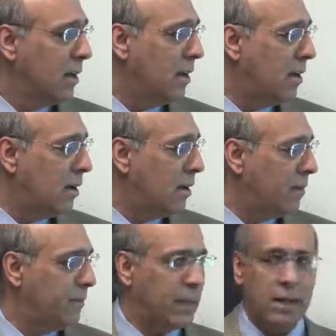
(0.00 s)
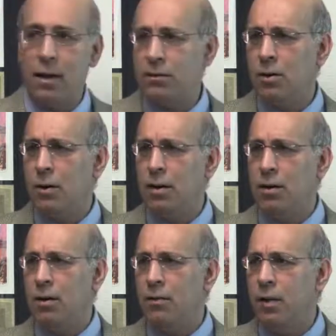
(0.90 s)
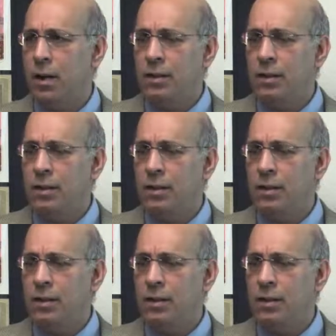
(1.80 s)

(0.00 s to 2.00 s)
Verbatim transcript: Um, and also, I don't know,